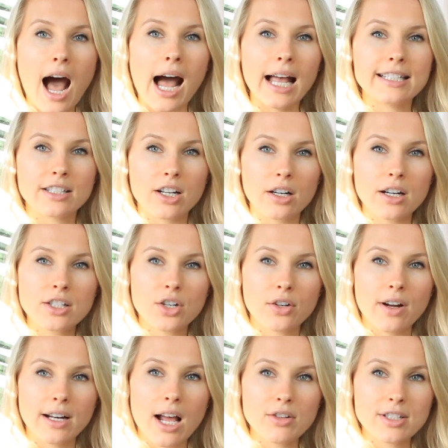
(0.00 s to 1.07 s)
I started to
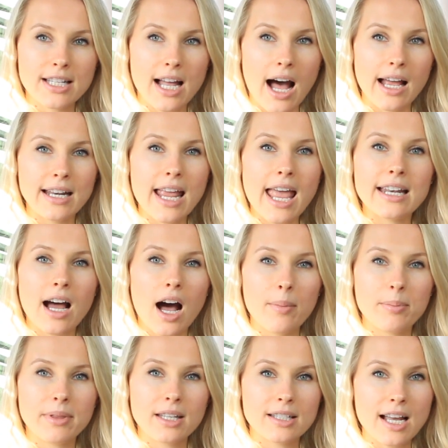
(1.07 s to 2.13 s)
run outside and
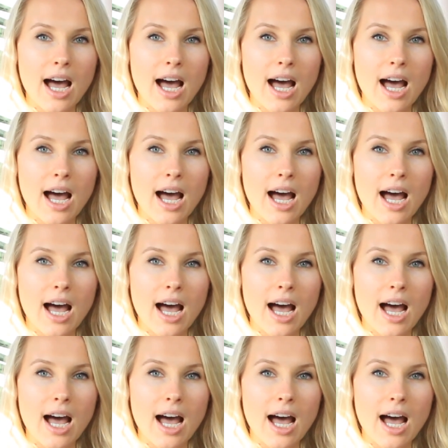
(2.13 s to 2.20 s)
upped the